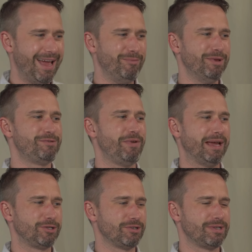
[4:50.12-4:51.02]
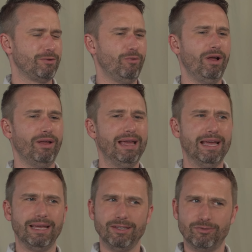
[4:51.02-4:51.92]
and Miss Fancher said, well,
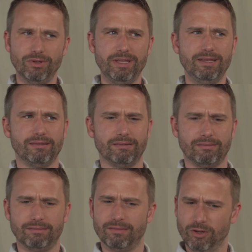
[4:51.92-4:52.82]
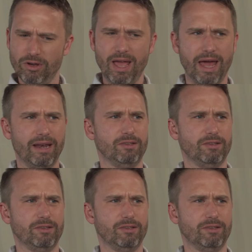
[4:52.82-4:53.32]
he's really good at it.